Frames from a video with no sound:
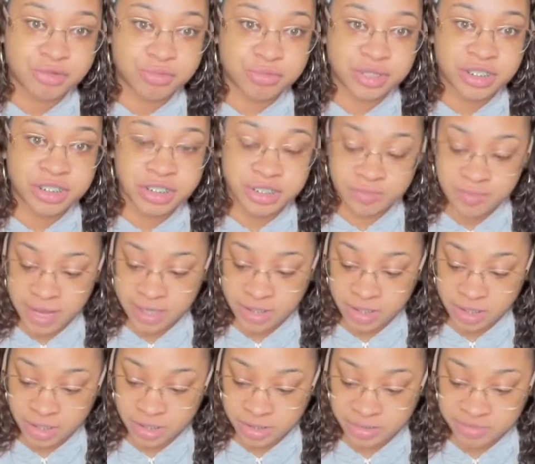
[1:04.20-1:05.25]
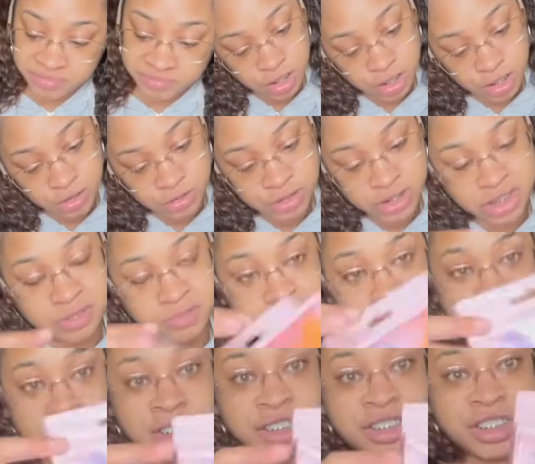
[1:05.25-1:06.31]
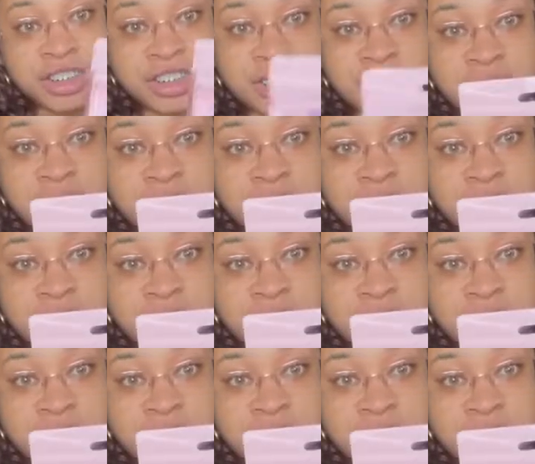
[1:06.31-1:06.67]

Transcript: brushes You know, sponge.